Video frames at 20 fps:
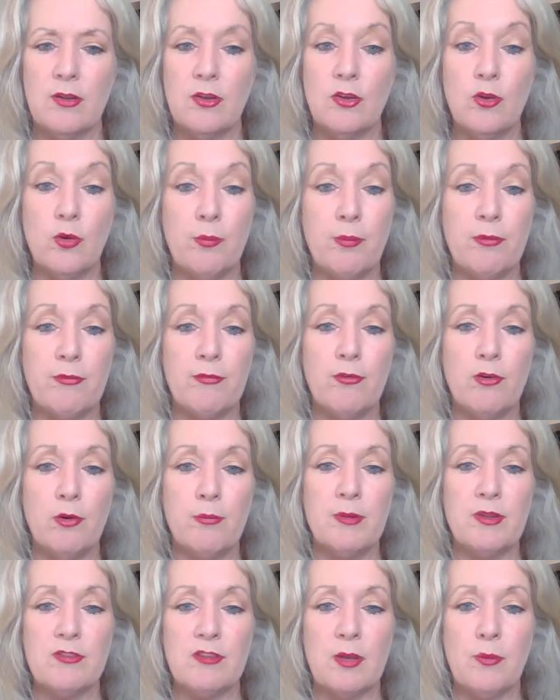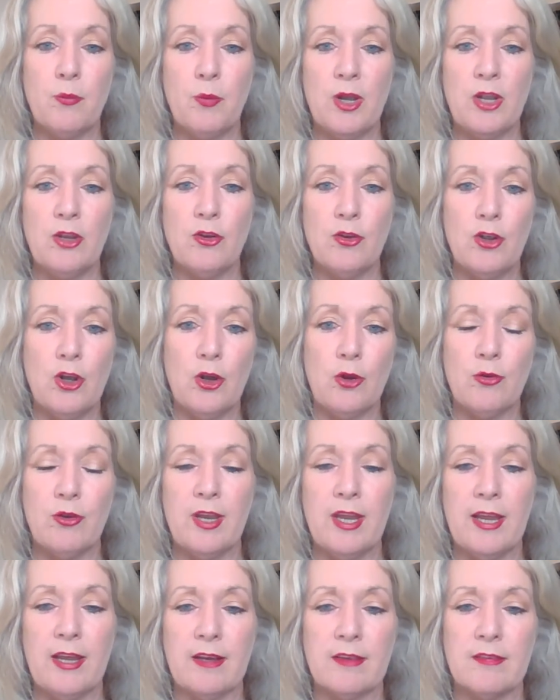your performance and where you go
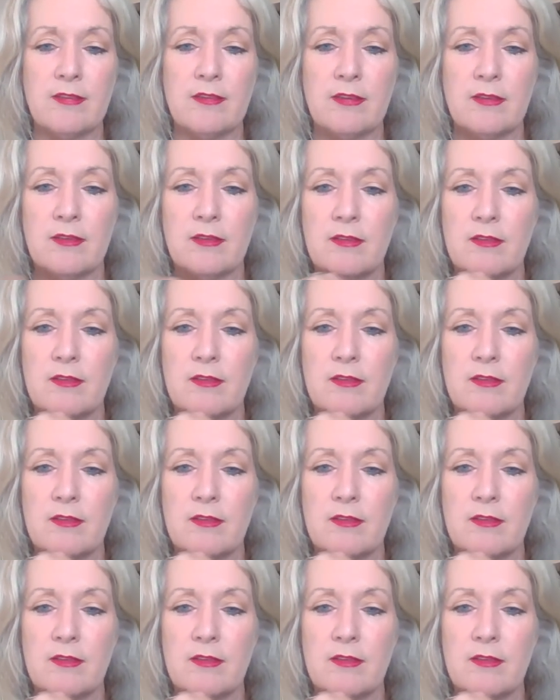next.